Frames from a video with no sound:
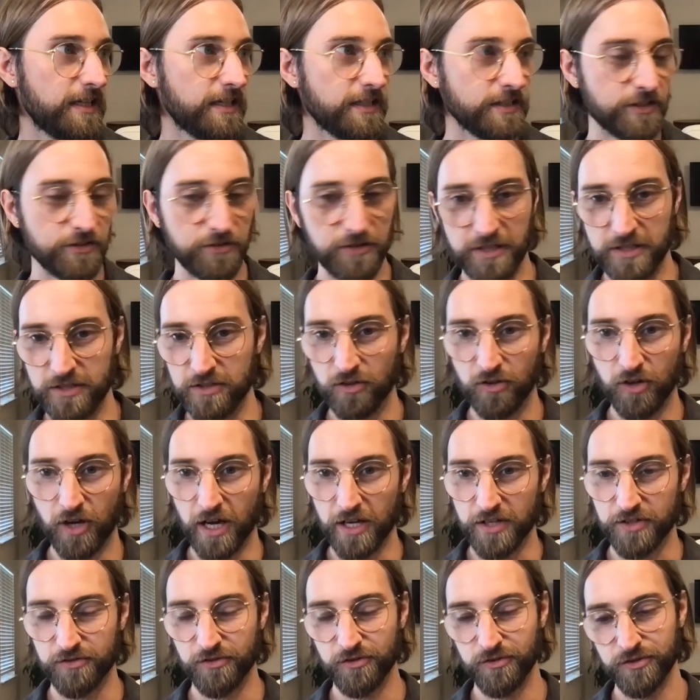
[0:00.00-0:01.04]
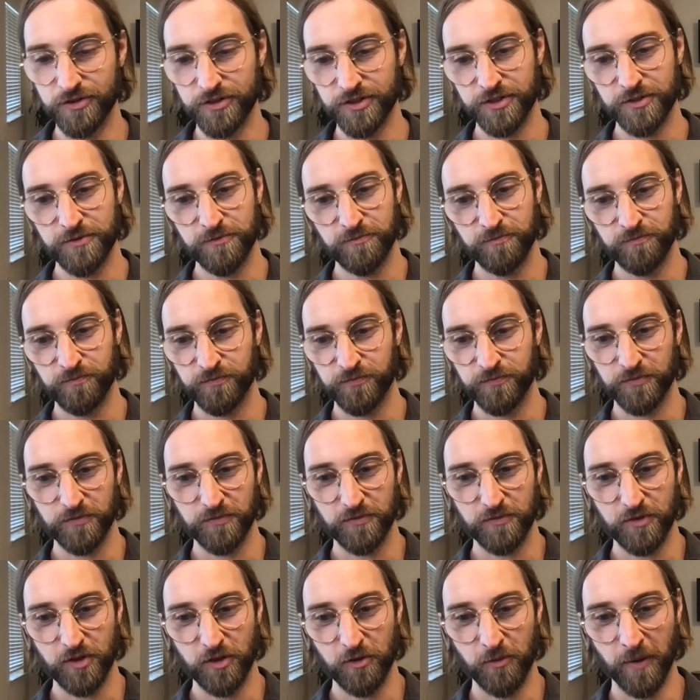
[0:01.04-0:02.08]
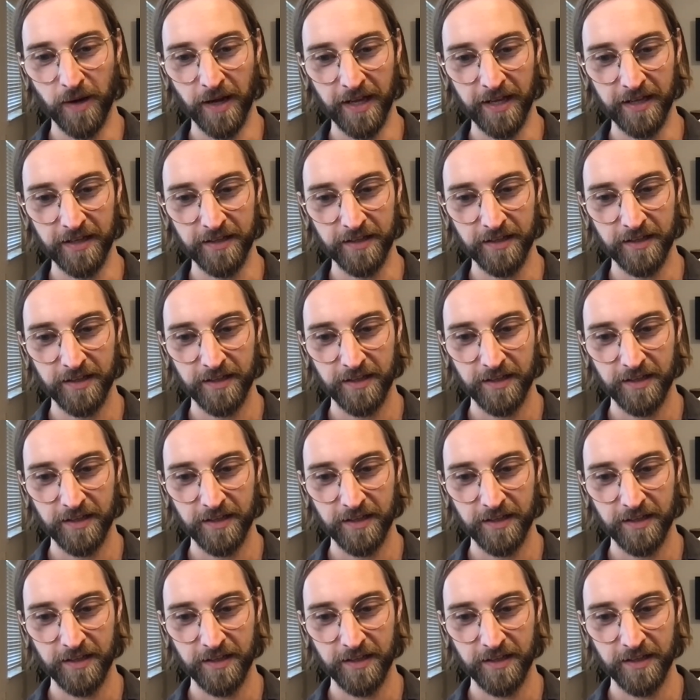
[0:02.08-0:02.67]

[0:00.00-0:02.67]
do these little hustles, when